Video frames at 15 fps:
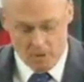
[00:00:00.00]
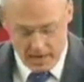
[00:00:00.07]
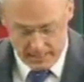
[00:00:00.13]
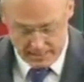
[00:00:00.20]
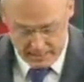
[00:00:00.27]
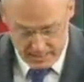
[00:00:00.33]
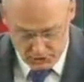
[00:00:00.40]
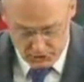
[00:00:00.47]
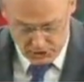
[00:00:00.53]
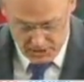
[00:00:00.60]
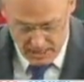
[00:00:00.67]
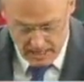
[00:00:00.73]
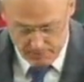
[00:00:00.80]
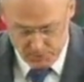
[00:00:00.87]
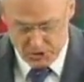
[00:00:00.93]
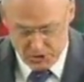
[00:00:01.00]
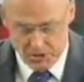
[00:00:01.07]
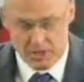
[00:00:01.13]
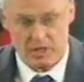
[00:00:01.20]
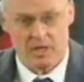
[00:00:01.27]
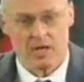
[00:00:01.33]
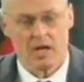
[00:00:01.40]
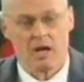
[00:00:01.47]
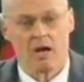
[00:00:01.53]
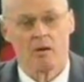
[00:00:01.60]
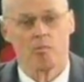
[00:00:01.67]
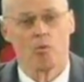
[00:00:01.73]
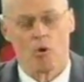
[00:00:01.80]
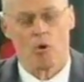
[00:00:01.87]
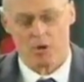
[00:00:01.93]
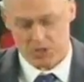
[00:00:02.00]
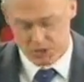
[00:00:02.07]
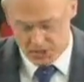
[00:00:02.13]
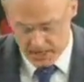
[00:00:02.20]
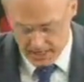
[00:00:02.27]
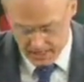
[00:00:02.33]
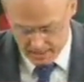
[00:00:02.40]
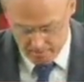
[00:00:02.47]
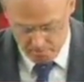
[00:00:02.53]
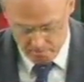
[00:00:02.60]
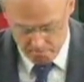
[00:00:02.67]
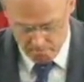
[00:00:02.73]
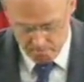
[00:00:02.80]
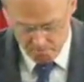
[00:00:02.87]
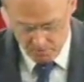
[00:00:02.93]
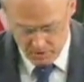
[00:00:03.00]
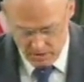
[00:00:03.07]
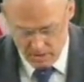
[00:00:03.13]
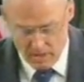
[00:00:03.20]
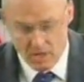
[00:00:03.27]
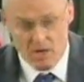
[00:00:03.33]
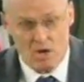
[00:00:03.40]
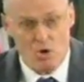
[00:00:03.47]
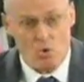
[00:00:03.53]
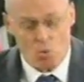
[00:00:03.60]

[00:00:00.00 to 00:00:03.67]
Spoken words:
the country is just days away from a complete financial meltdown.